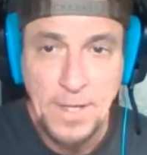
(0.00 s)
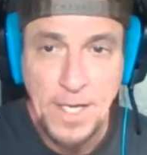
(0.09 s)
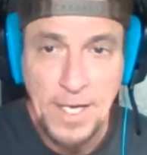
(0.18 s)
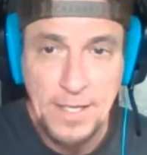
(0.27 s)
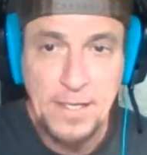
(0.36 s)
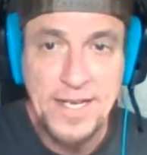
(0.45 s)

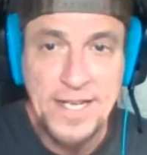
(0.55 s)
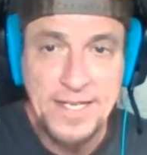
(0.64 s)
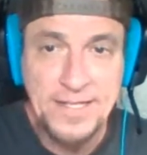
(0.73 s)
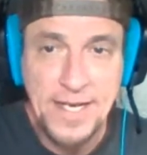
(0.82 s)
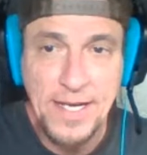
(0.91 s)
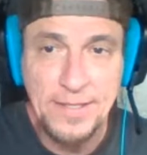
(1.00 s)
And like I
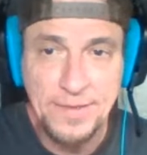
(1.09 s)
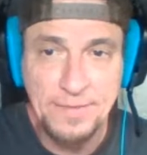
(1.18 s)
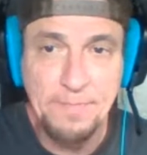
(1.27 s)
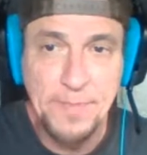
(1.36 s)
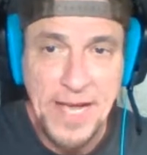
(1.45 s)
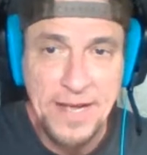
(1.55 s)
said,
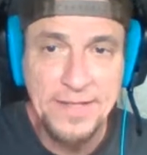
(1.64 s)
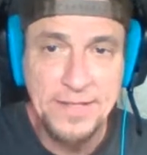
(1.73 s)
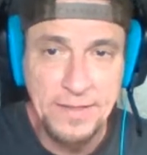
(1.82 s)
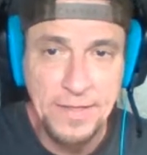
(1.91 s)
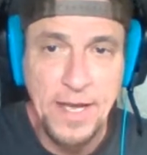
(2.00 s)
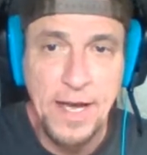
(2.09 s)

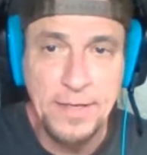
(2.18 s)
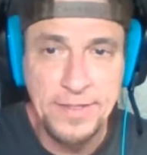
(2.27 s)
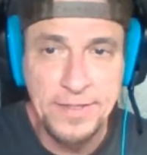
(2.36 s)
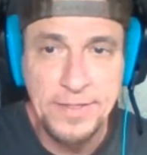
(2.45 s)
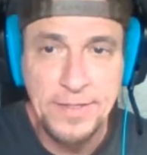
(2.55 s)
yes,